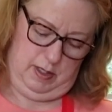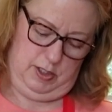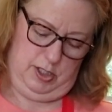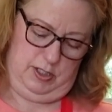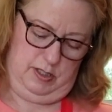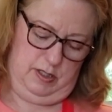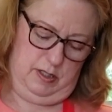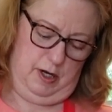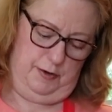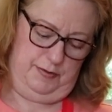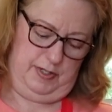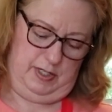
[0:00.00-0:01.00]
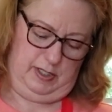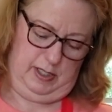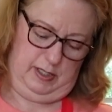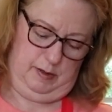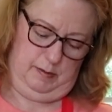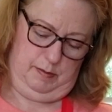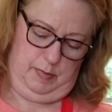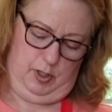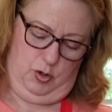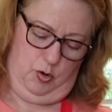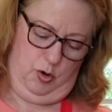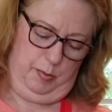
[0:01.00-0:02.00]
Just enough to get them
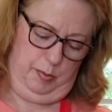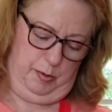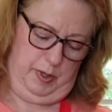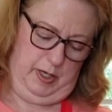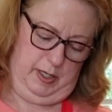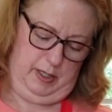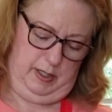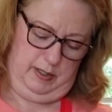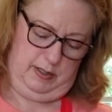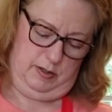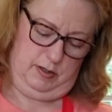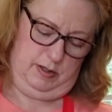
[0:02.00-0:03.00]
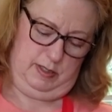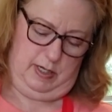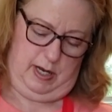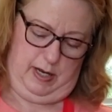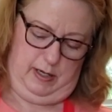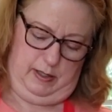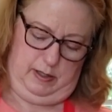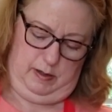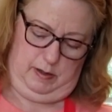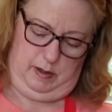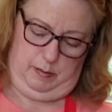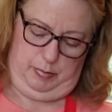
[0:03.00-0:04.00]
incorporated so there's not
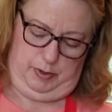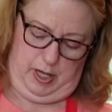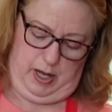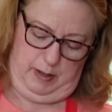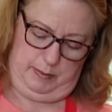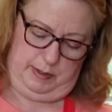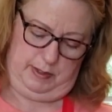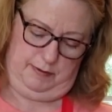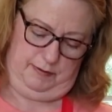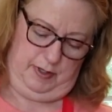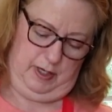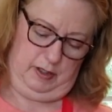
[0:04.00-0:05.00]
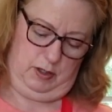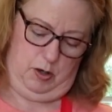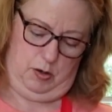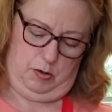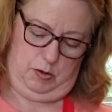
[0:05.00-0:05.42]
globs of yellow